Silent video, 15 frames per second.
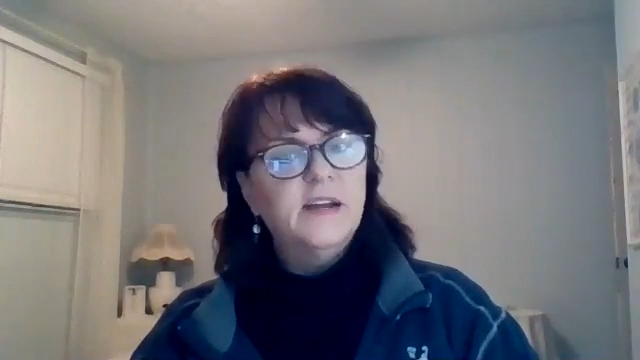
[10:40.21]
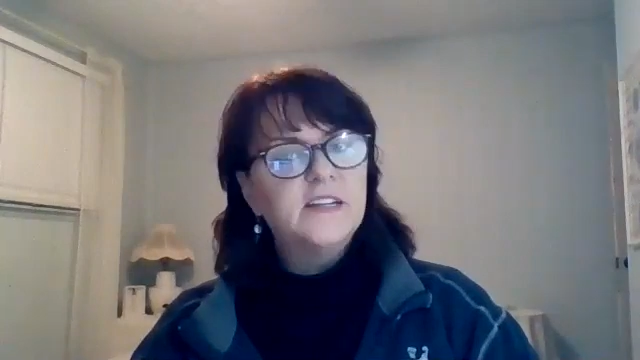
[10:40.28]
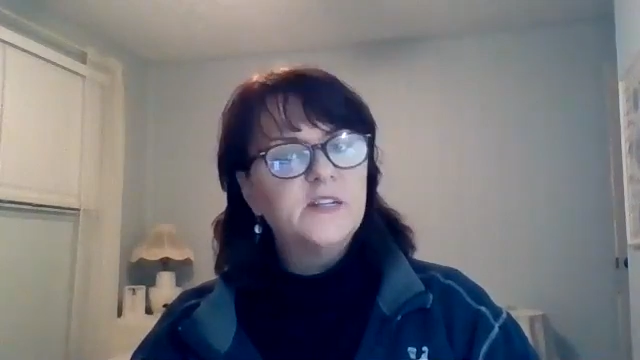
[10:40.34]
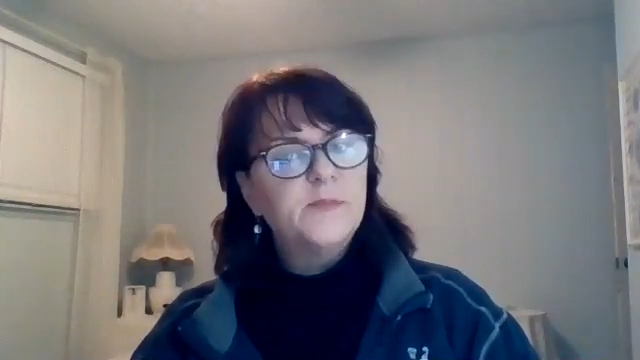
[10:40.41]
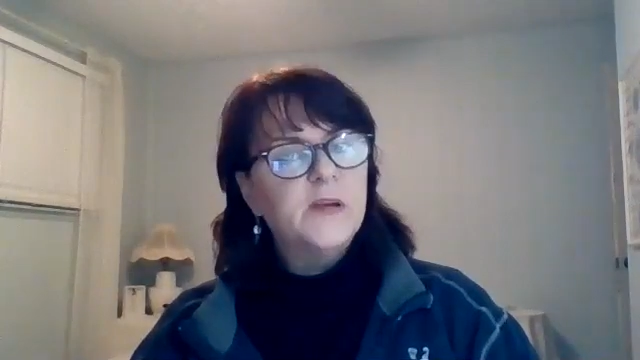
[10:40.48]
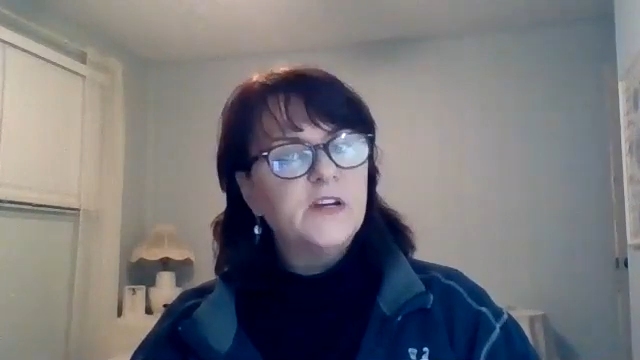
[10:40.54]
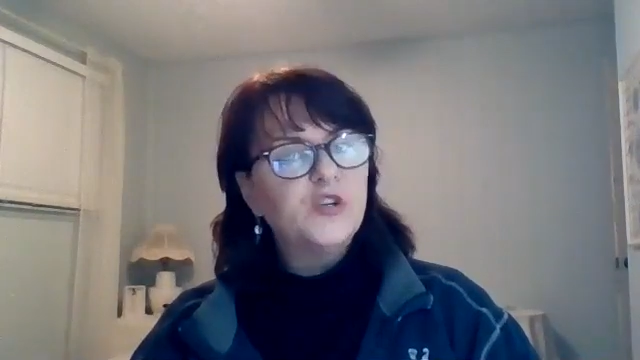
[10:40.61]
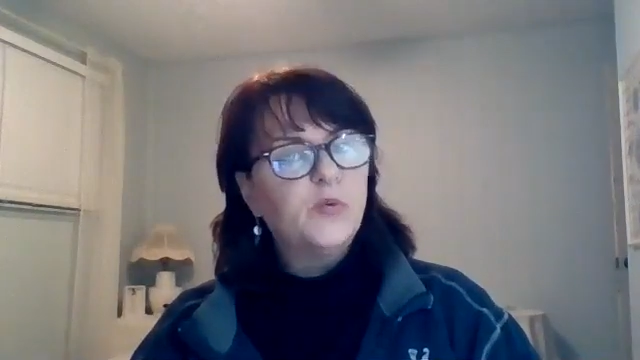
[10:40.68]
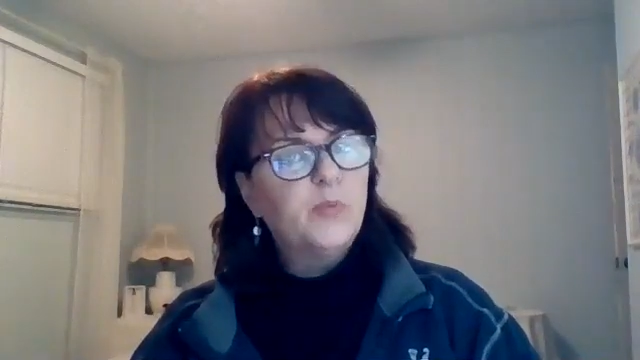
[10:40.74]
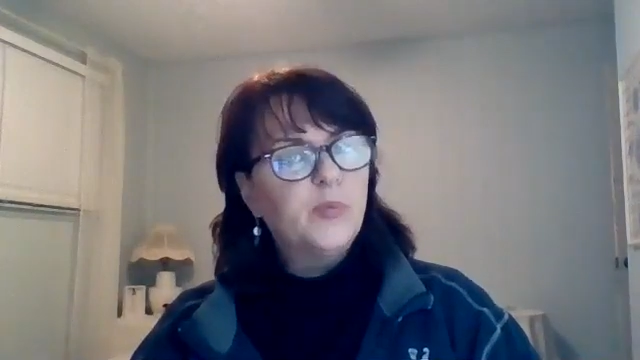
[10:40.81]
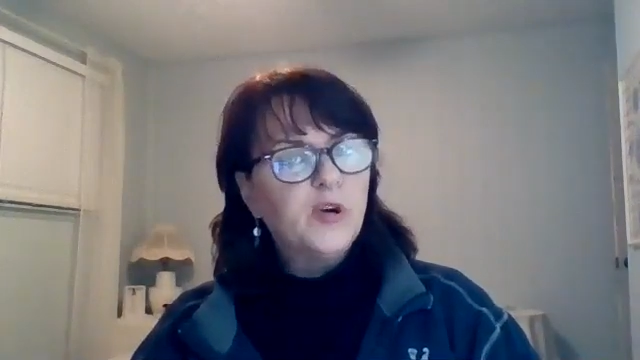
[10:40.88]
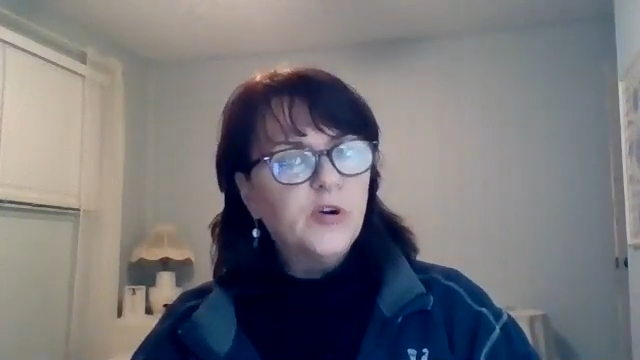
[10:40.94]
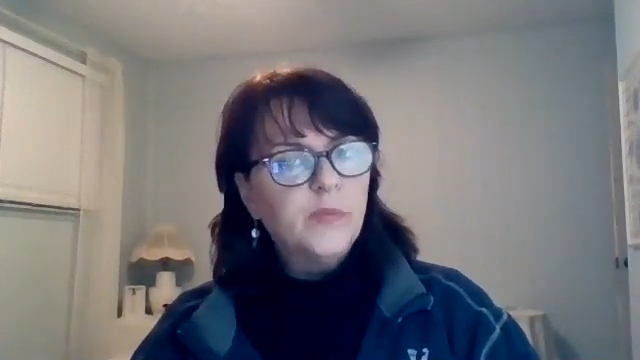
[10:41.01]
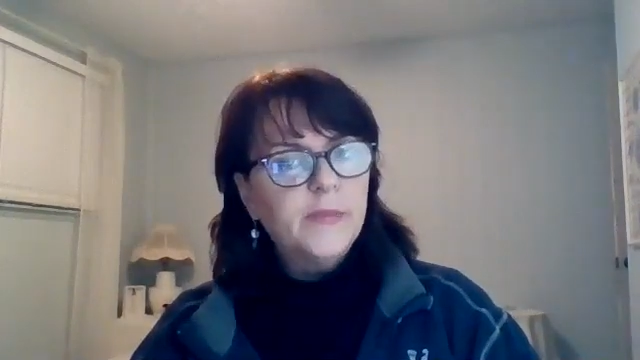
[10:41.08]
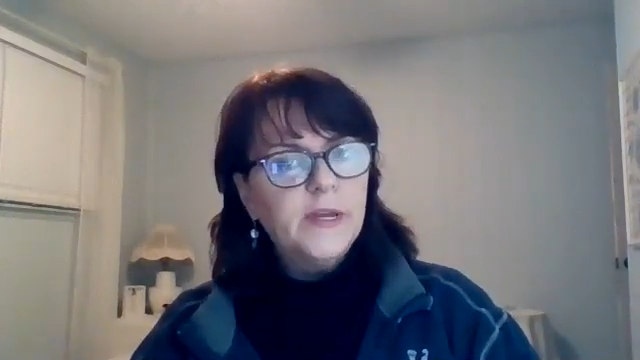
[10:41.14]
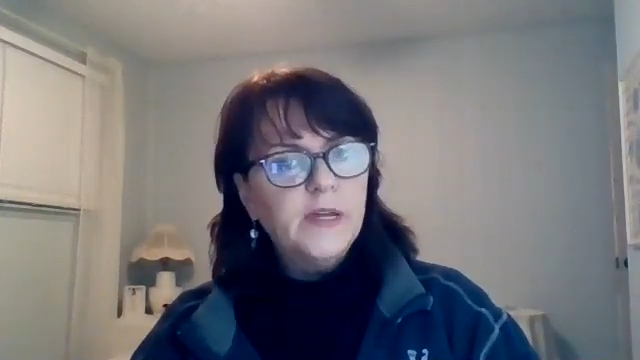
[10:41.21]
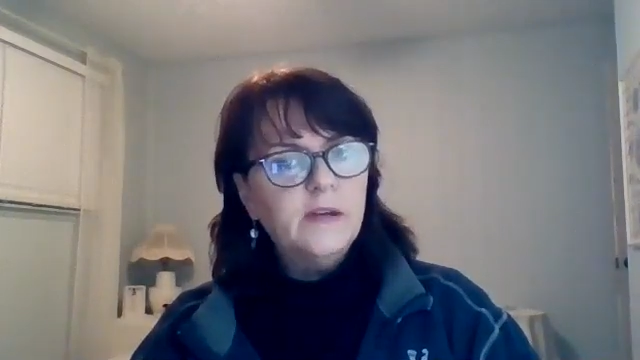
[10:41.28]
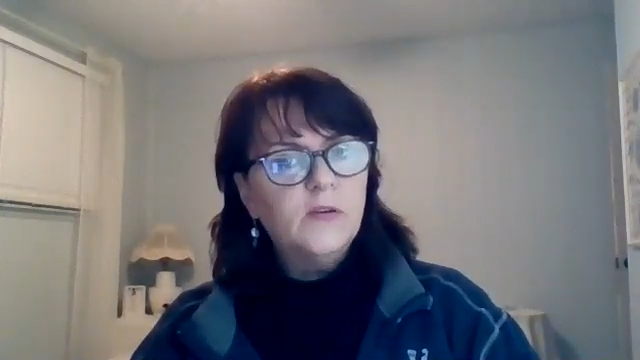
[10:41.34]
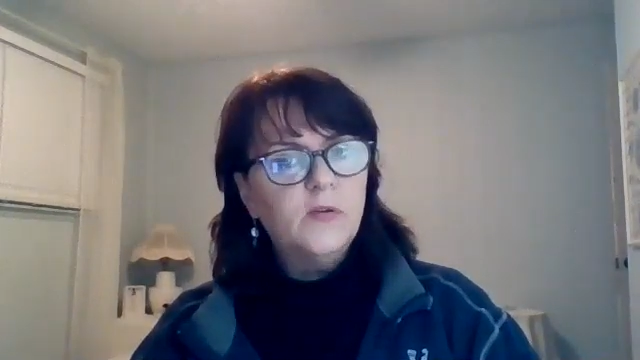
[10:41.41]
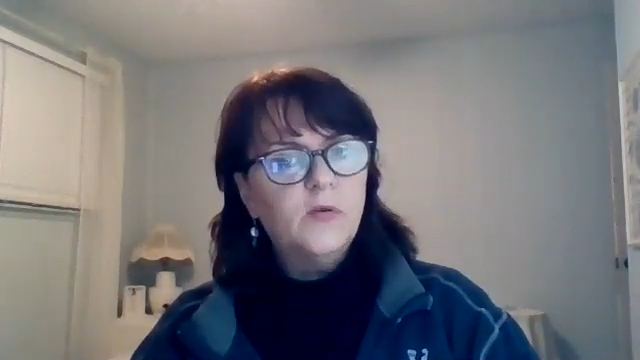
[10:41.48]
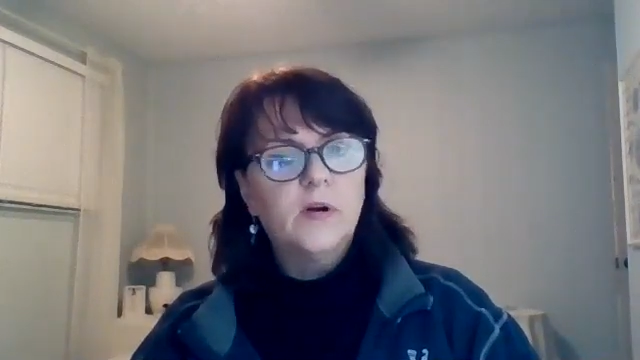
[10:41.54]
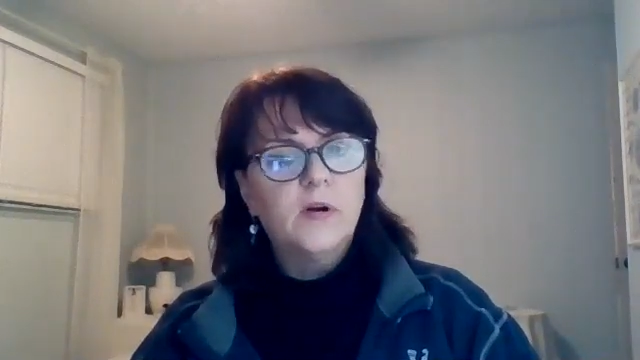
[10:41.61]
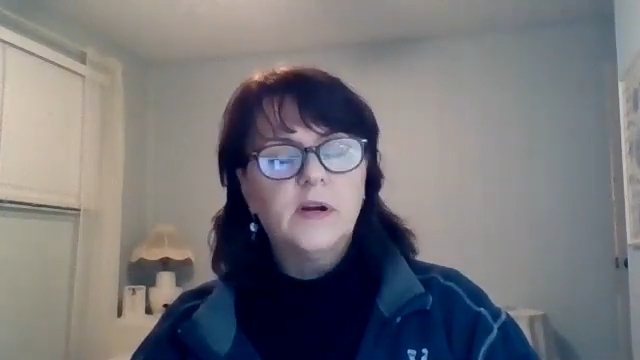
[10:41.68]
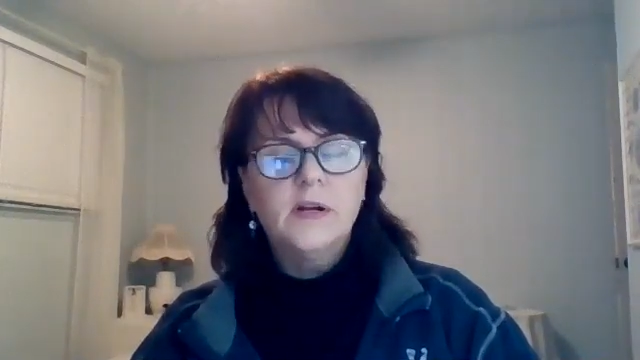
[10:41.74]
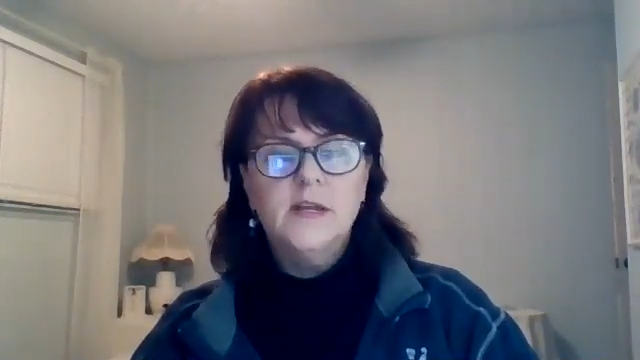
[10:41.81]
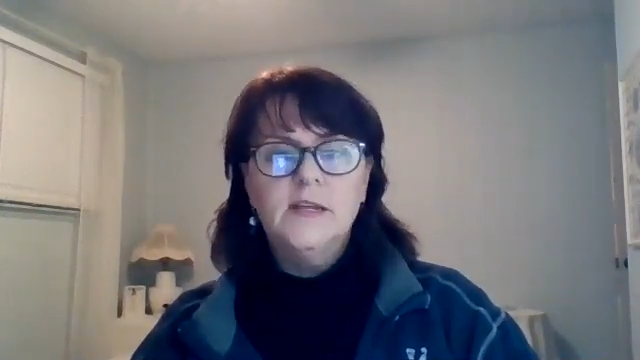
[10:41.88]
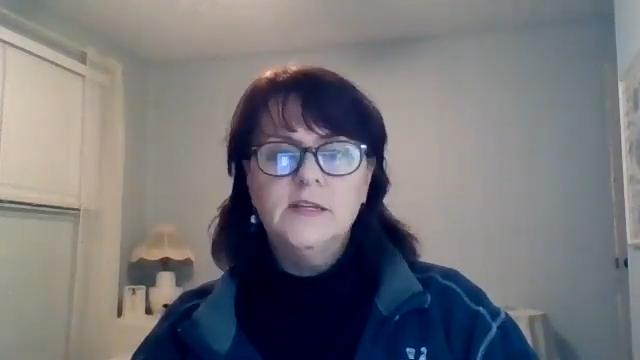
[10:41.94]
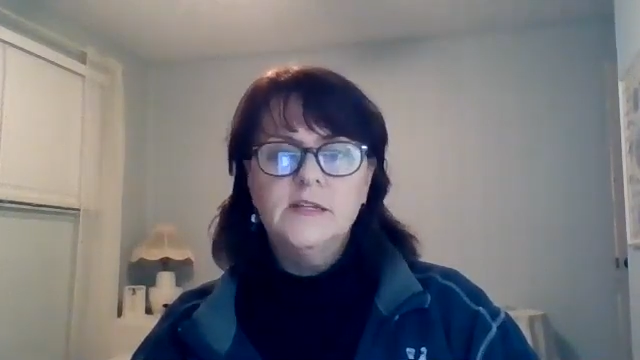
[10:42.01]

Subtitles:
special permit, or